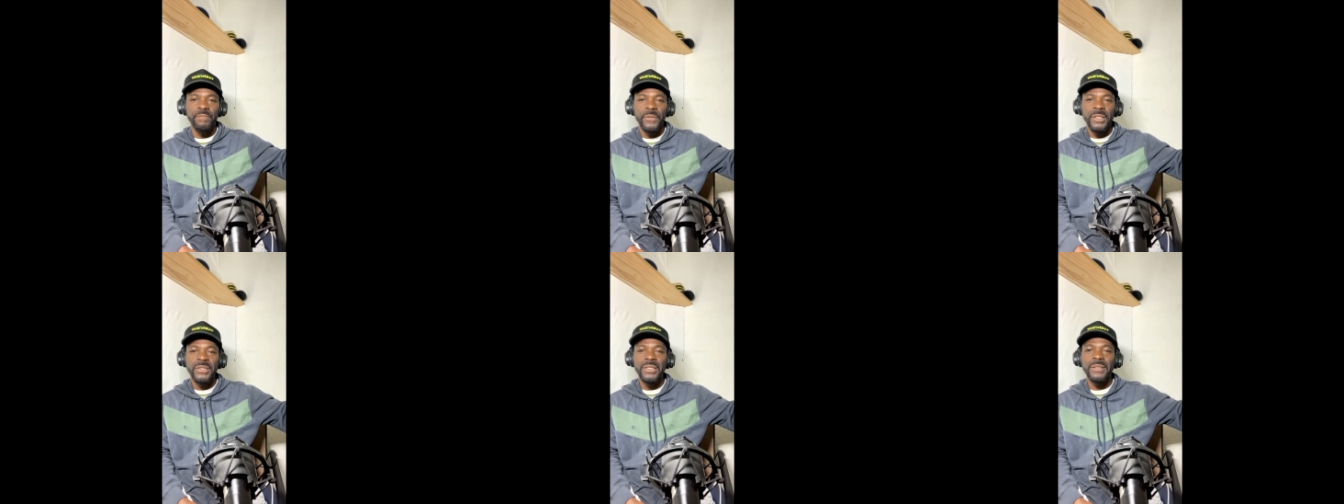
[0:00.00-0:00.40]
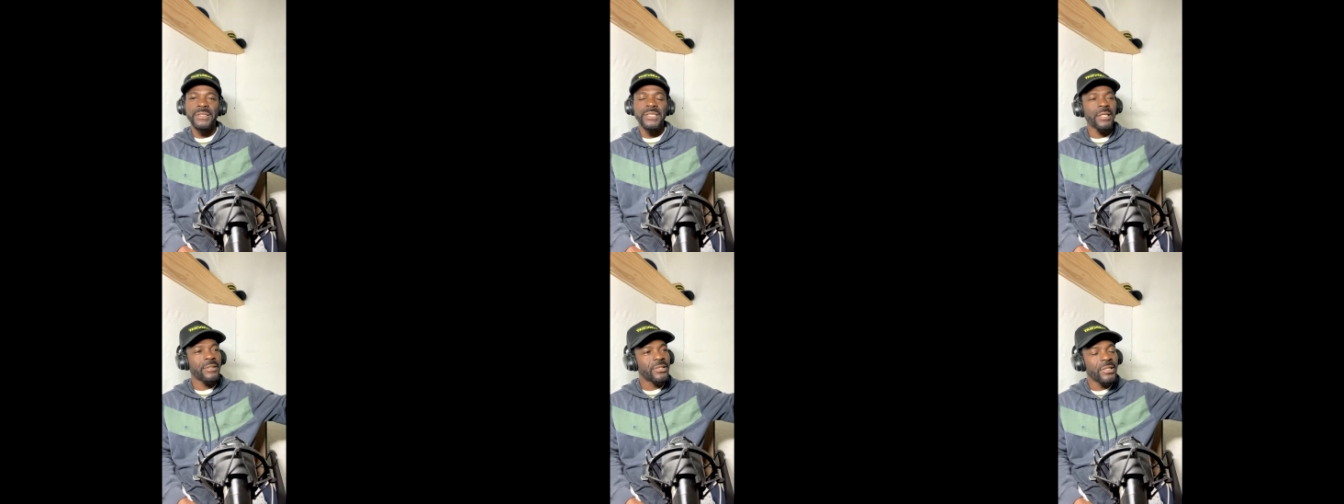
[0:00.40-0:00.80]

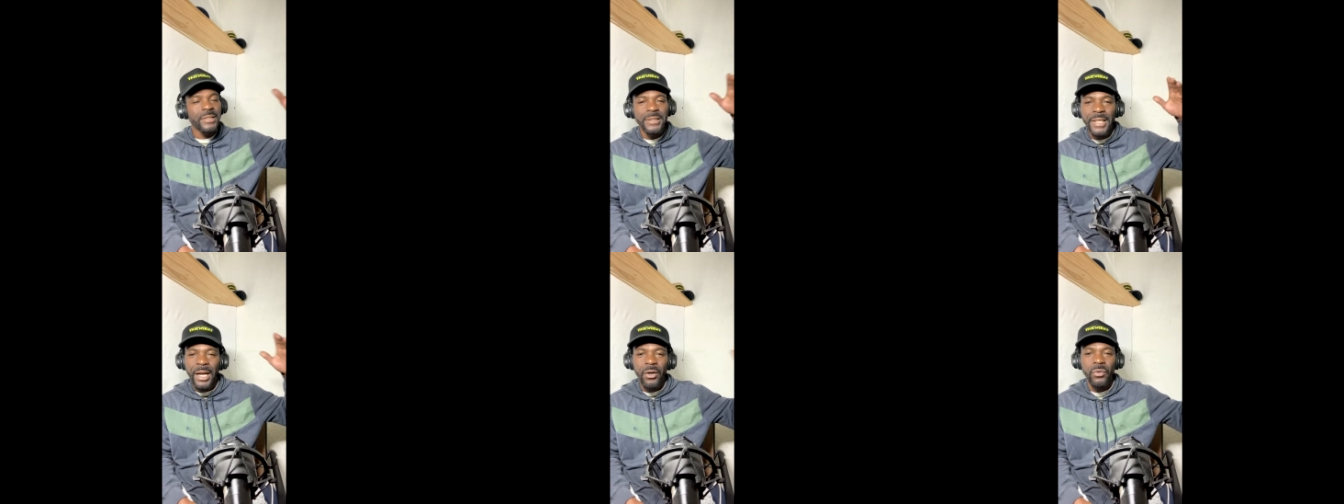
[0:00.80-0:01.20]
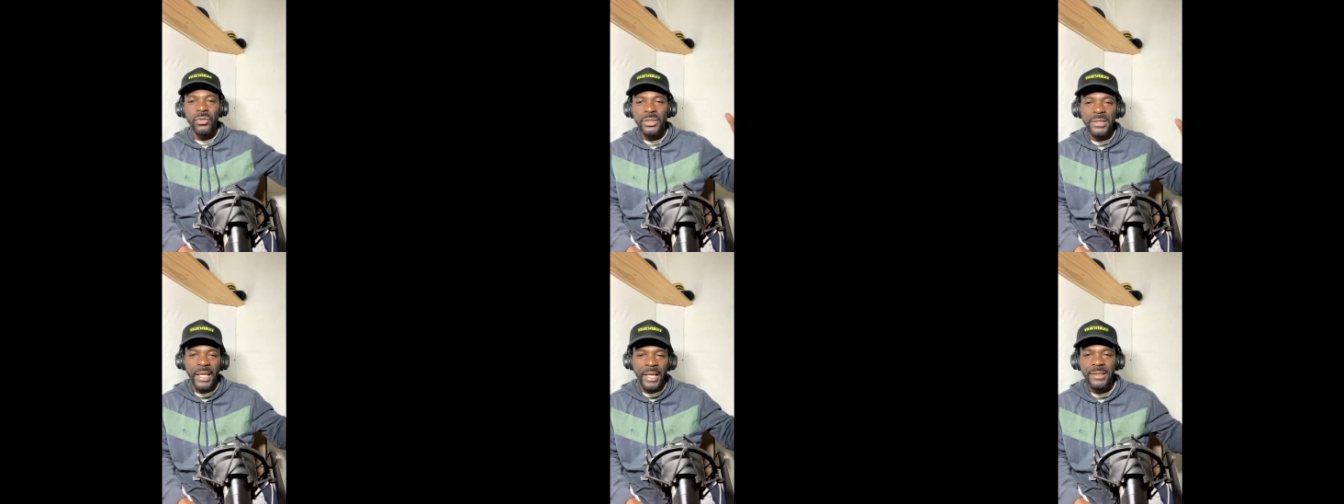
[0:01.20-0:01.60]
she's not going to
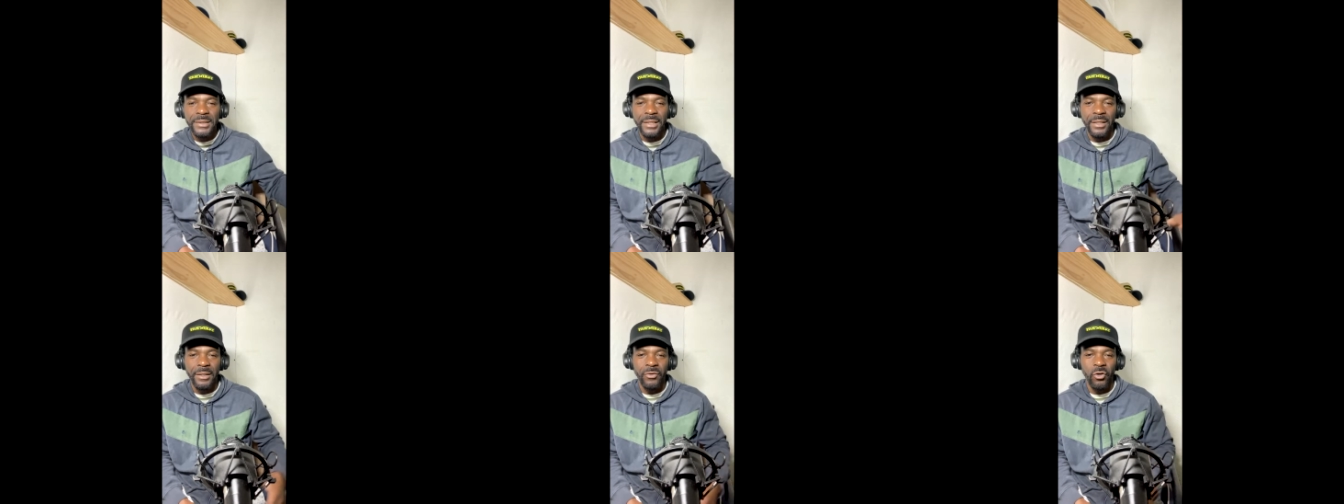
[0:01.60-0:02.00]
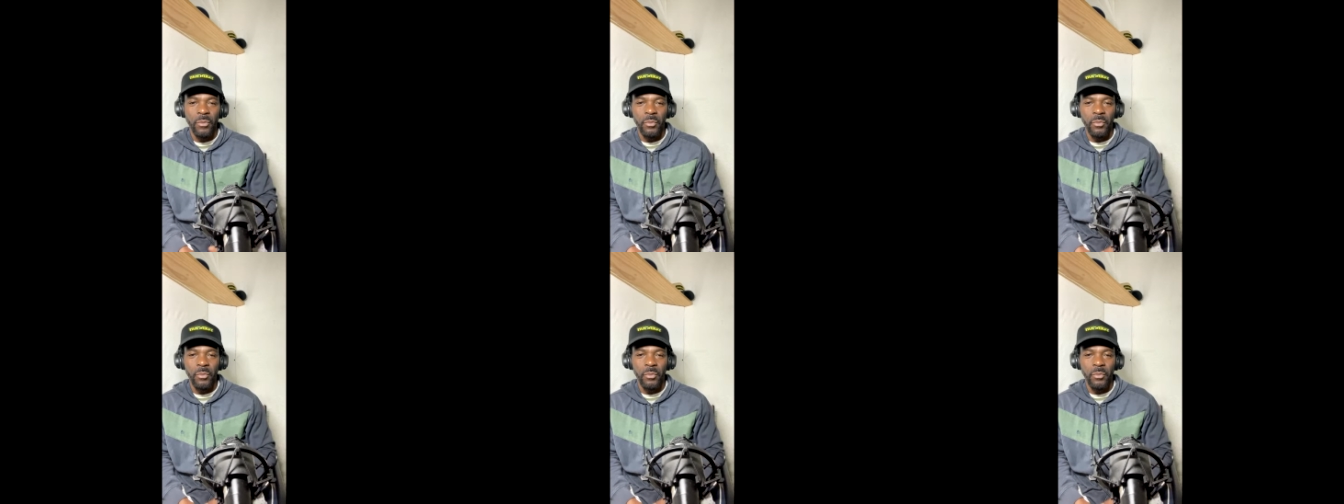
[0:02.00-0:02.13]
taint it no